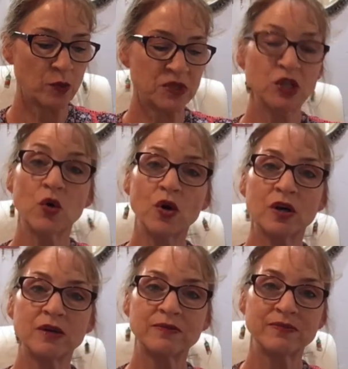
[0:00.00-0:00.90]

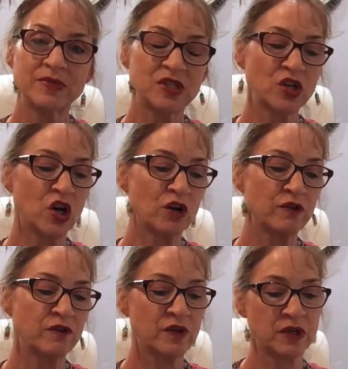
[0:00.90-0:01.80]
decor scarf
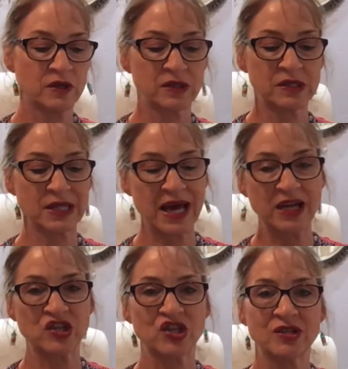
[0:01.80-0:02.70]

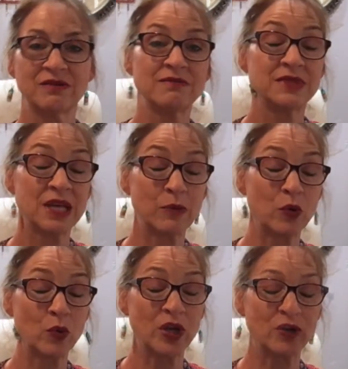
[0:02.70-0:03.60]
slash table
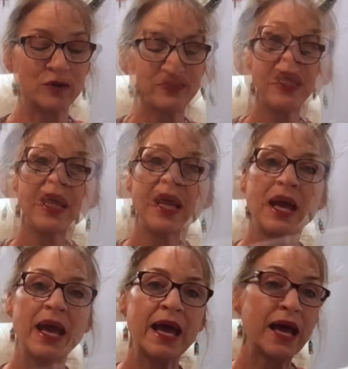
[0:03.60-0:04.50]
runner.
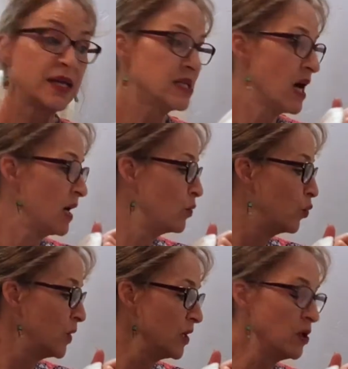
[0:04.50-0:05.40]
And I
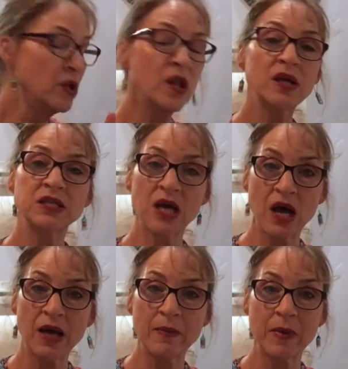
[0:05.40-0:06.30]
will
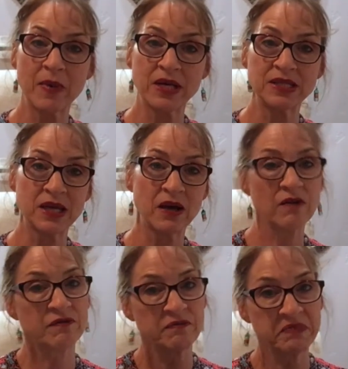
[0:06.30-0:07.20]
time myself
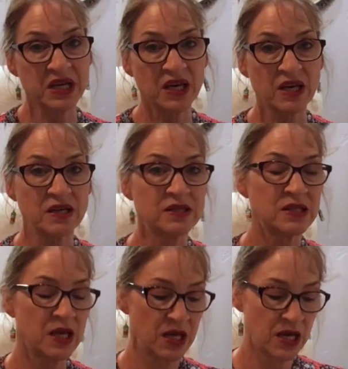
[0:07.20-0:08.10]
because
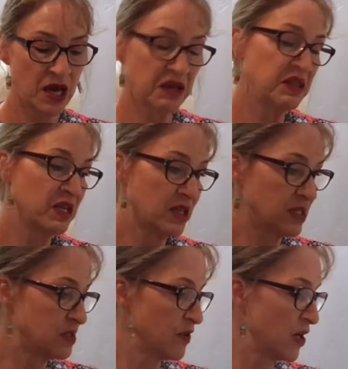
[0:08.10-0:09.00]
I think
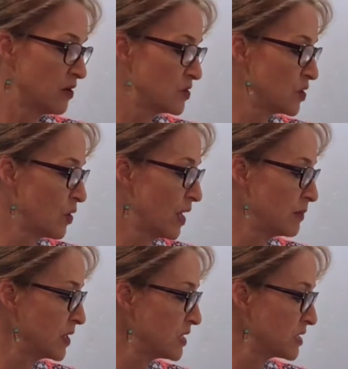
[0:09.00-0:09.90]
that's fair. So I'm
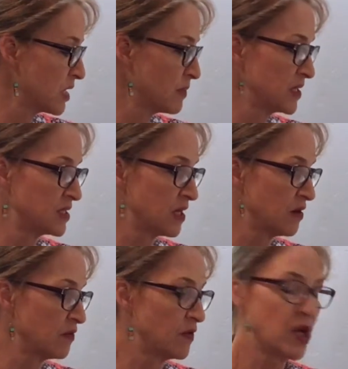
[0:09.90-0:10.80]
going to time myself
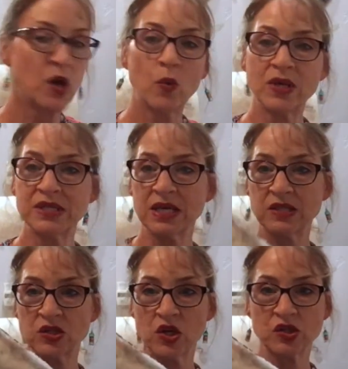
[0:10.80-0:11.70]
once I
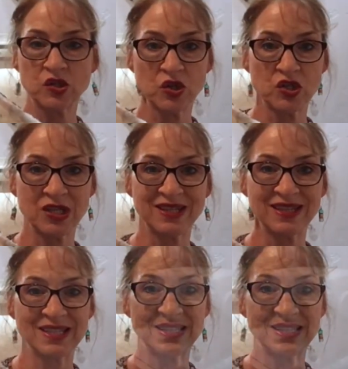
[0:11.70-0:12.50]
start serging this